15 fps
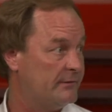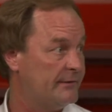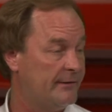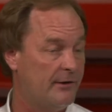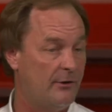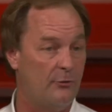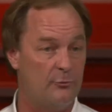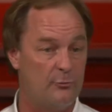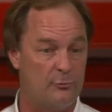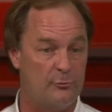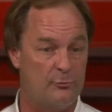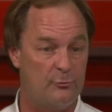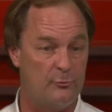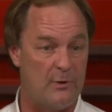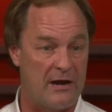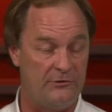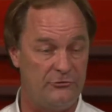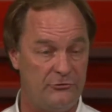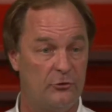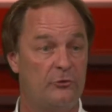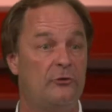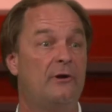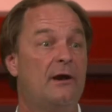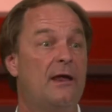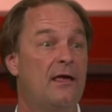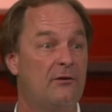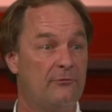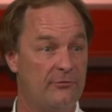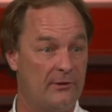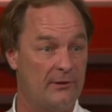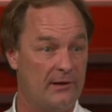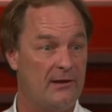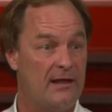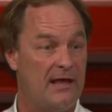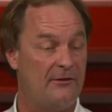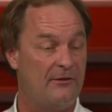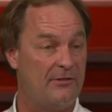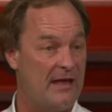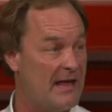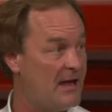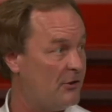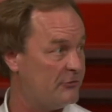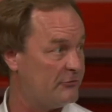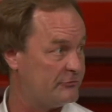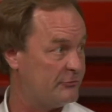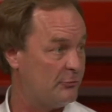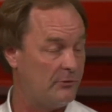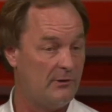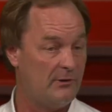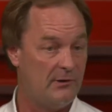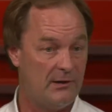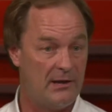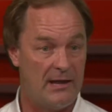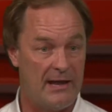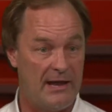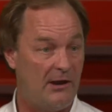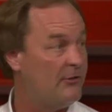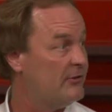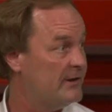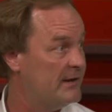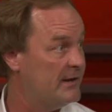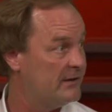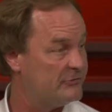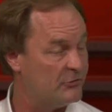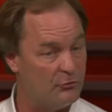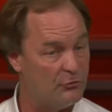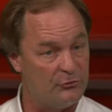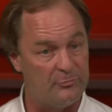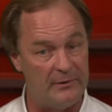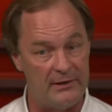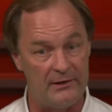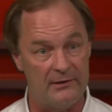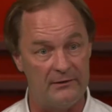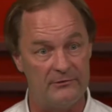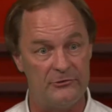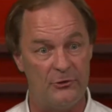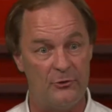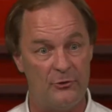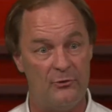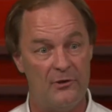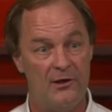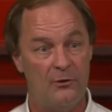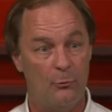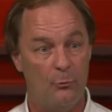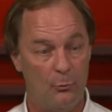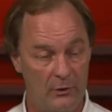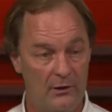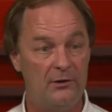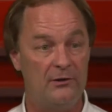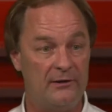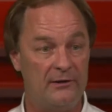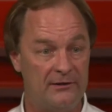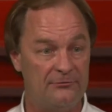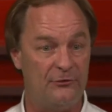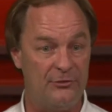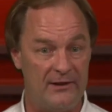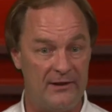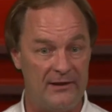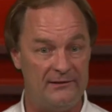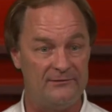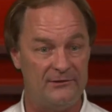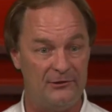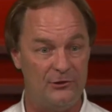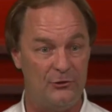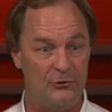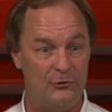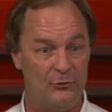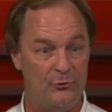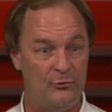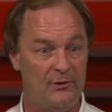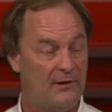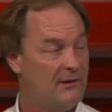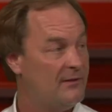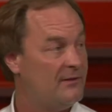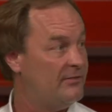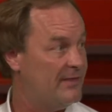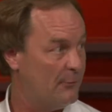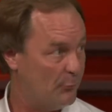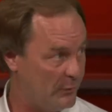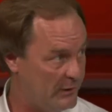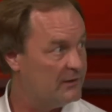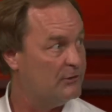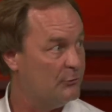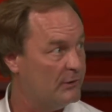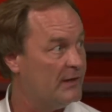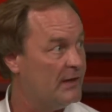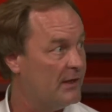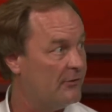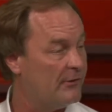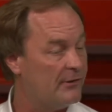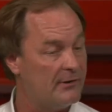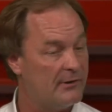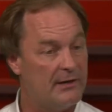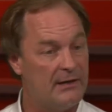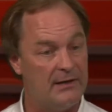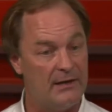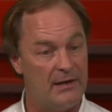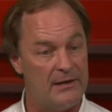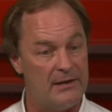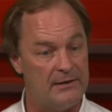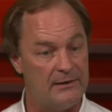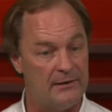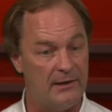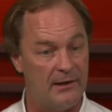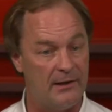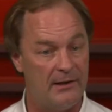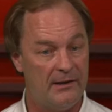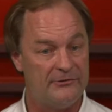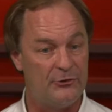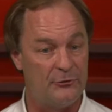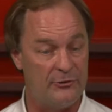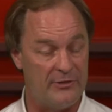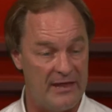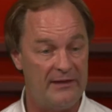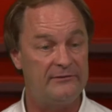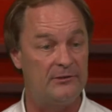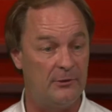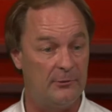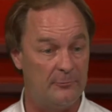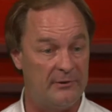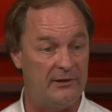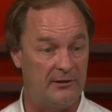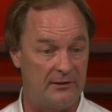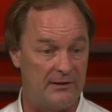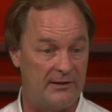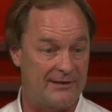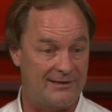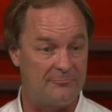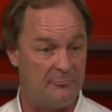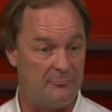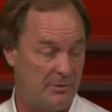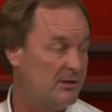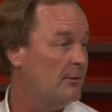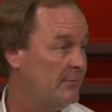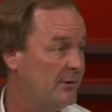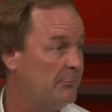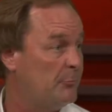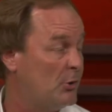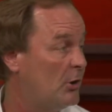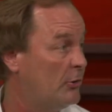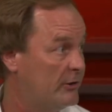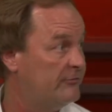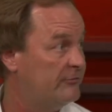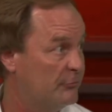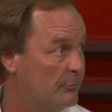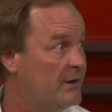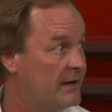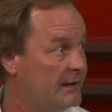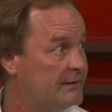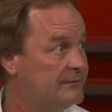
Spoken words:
You know, our children are out of the house or out of the nest, so to speak, and so we're looking for things to do that we can do together, and so that's going to become a priority for me.